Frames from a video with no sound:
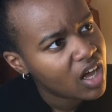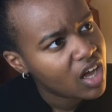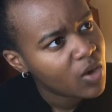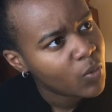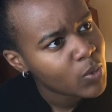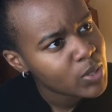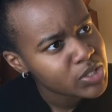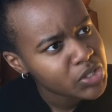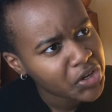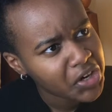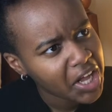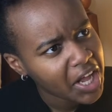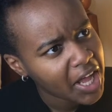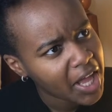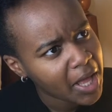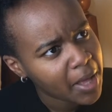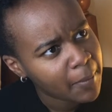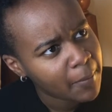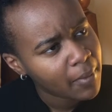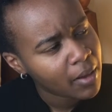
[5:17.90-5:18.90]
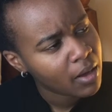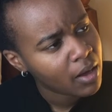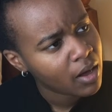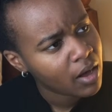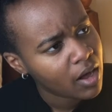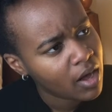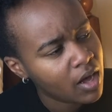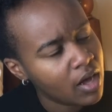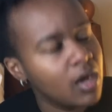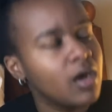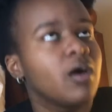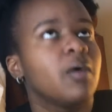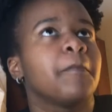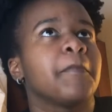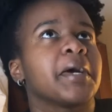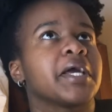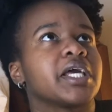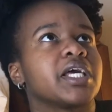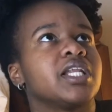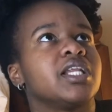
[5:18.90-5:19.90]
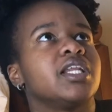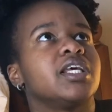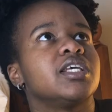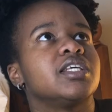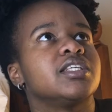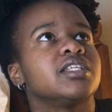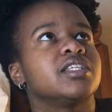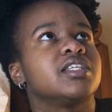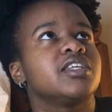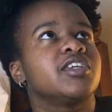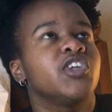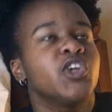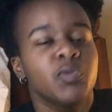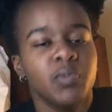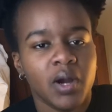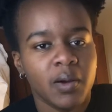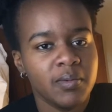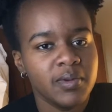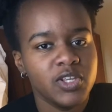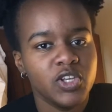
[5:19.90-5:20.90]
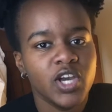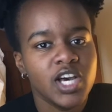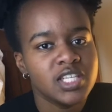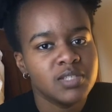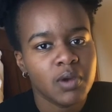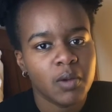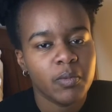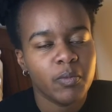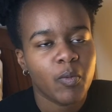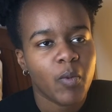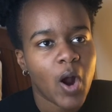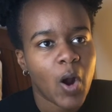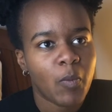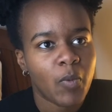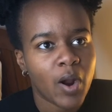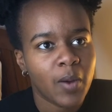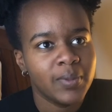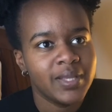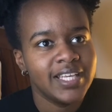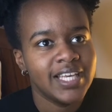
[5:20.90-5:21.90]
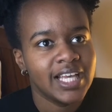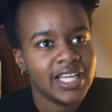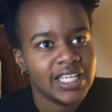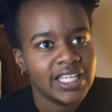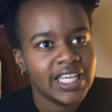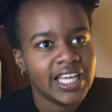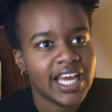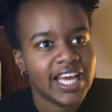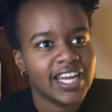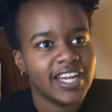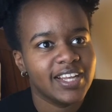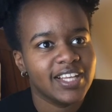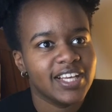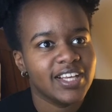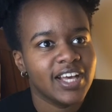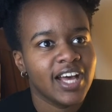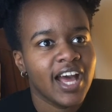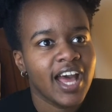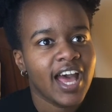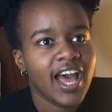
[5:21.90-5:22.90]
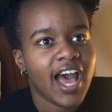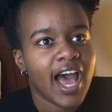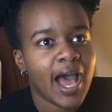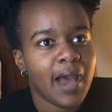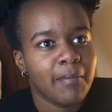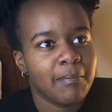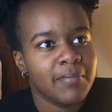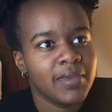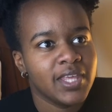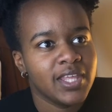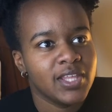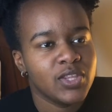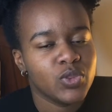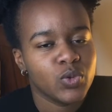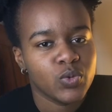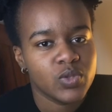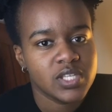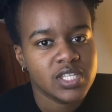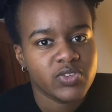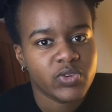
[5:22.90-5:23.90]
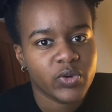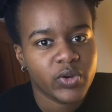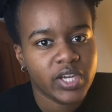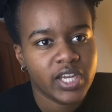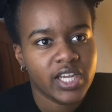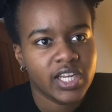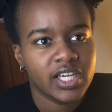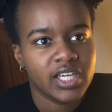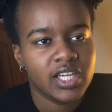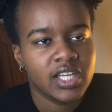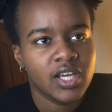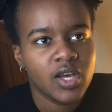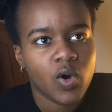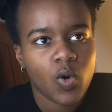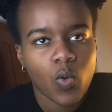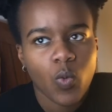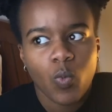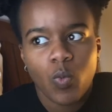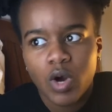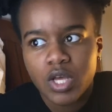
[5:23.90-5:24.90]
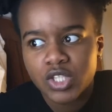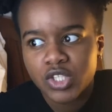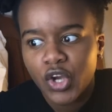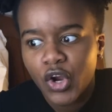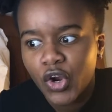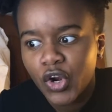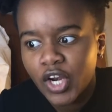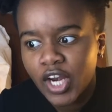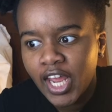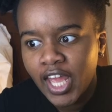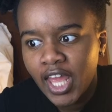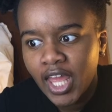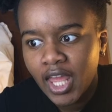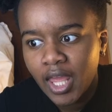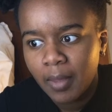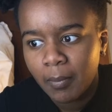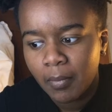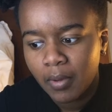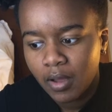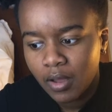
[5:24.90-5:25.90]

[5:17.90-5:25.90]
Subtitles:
What's her name? My goodness. You guys are probably yelling at me through the screen. What's her name?